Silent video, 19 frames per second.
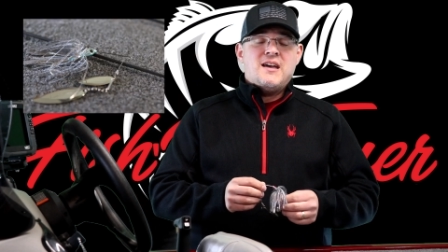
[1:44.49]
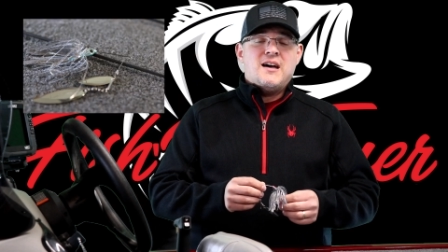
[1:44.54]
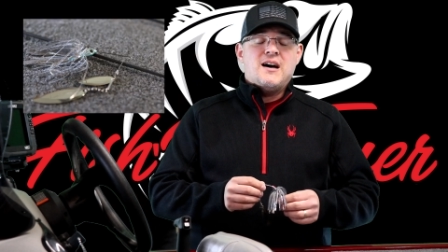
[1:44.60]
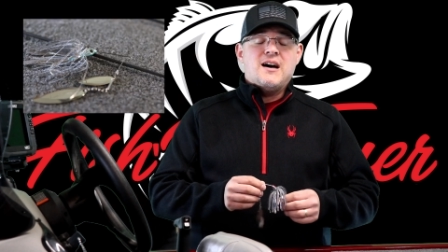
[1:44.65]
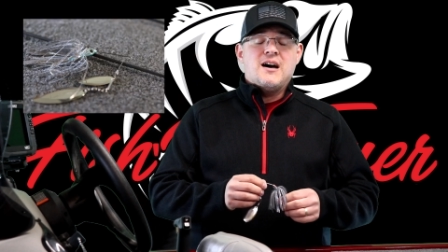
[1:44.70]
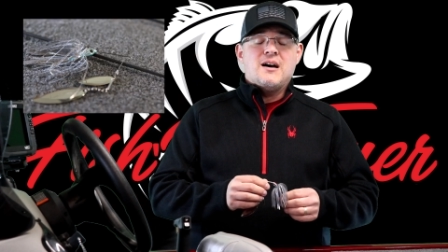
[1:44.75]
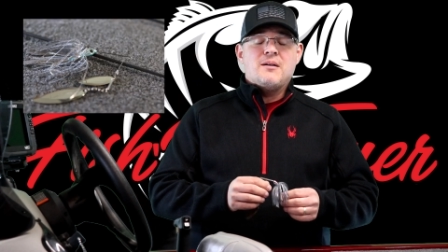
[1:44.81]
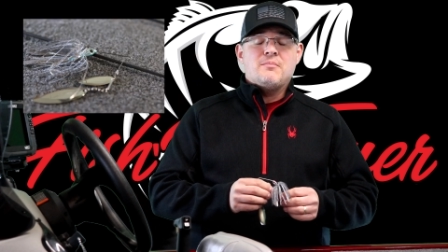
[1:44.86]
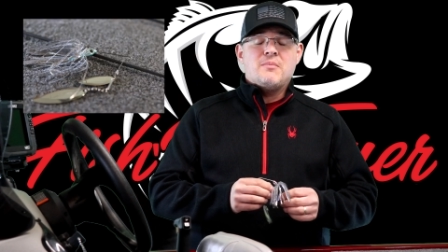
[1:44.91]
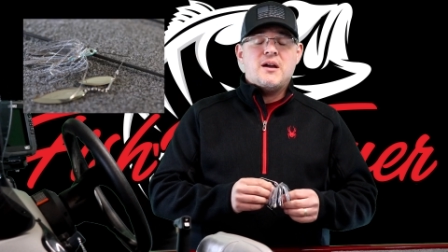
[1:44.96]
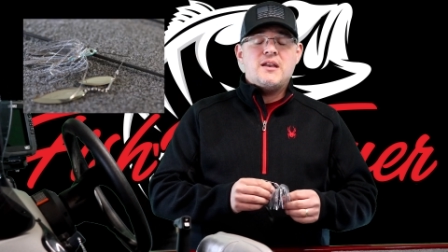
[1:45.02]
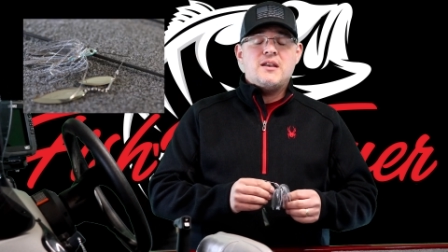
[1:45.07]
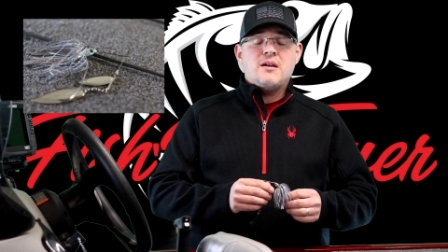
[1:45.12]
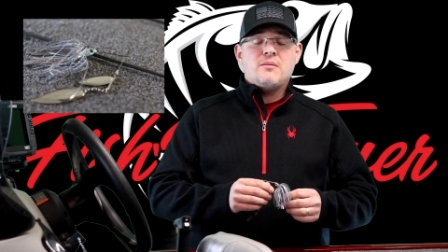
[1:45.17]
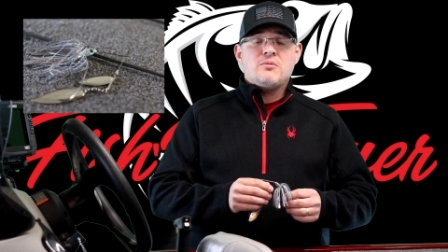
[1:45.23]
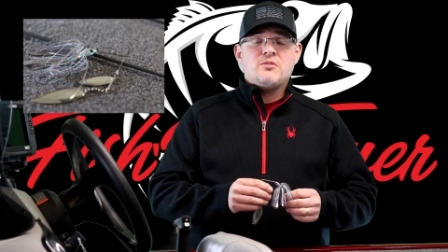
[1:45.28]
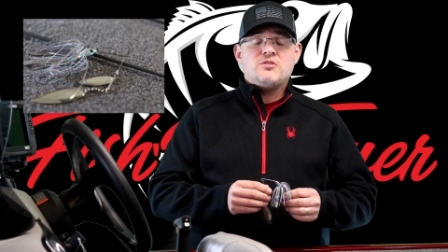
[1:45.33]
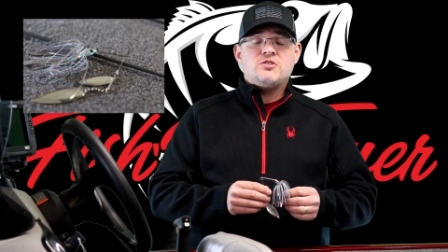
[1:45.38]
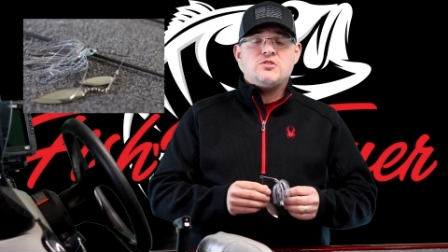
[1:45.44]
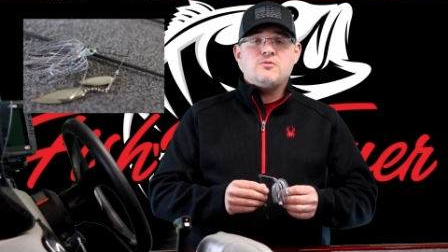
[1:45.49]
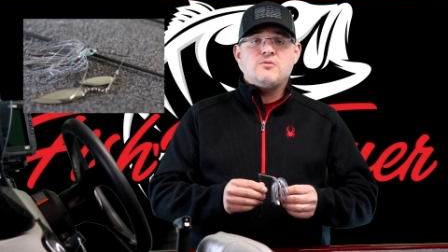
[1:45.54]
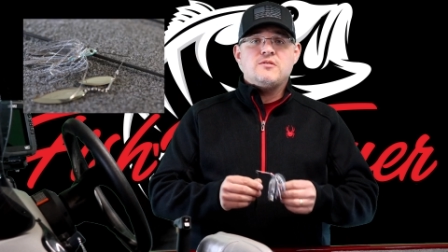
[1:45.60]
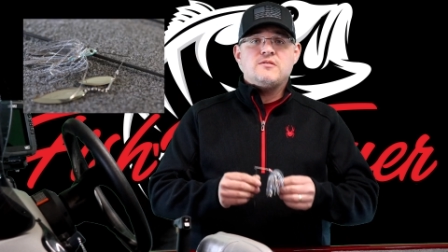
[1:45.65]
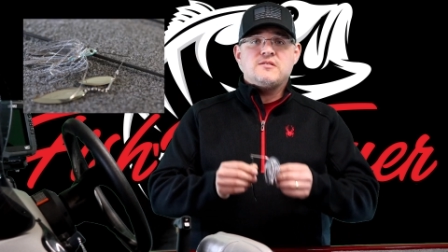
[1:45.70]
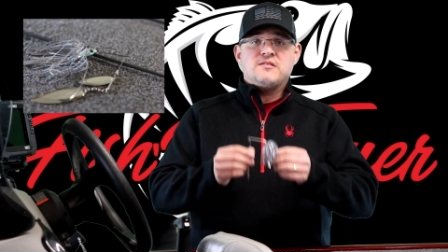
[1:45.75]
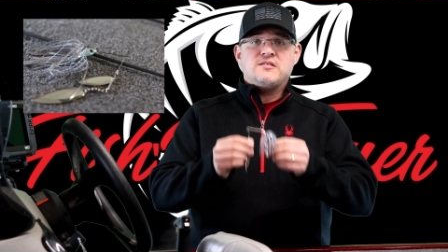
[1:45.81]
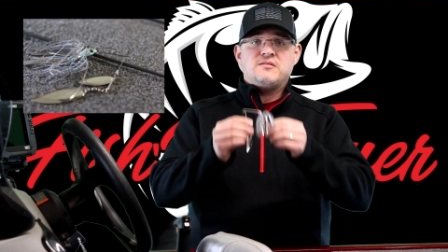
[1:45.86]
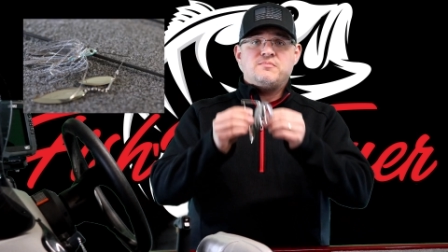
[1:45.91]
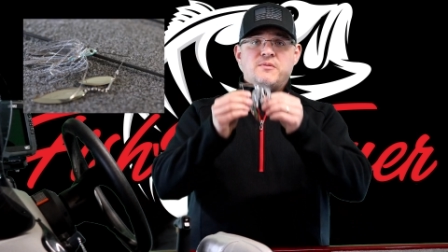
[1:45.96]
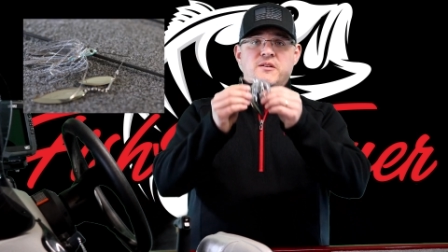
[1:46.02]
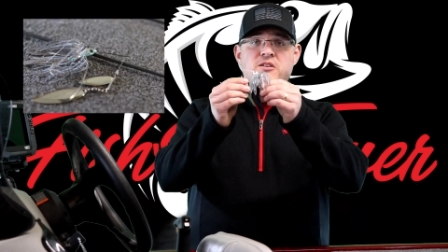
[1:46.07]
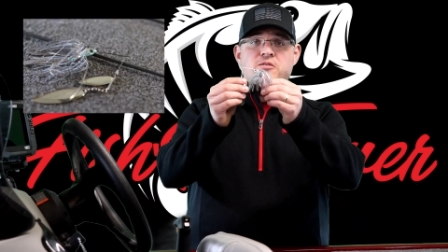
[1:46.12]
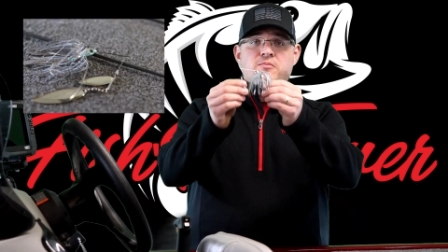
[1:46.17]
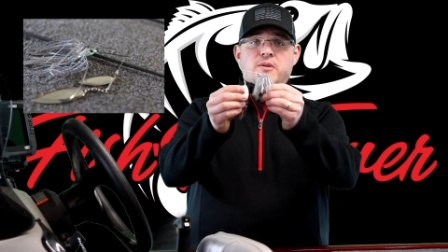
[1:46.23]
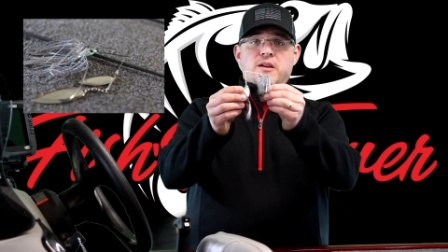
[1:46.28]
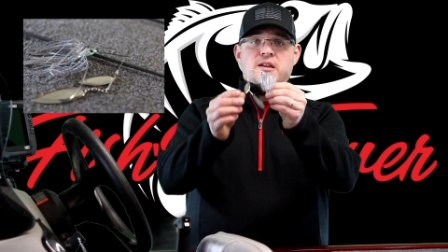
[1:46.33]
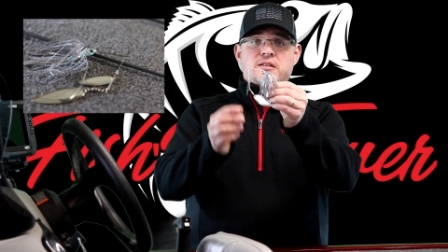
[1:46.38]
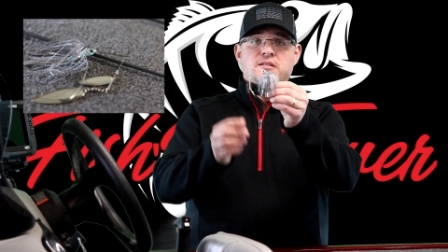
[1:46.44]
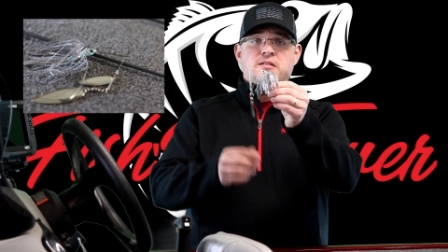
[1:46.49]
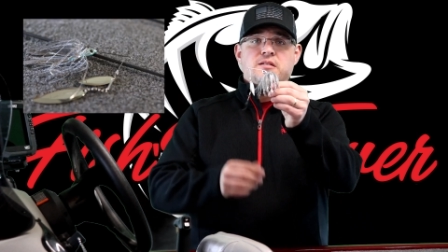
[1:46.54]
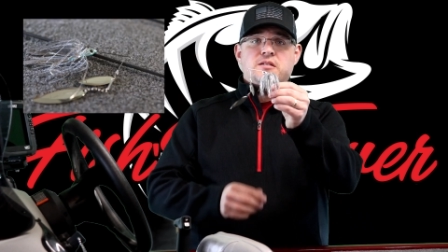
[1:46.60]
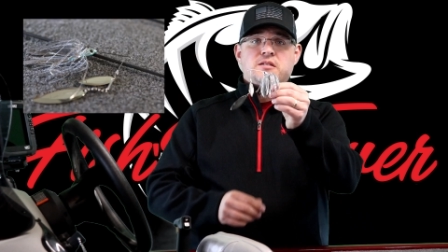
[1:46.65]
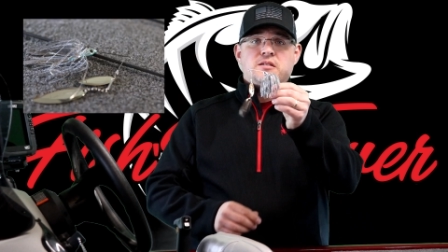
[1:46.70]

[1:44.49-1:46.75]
My number 2 is a spinnerbait.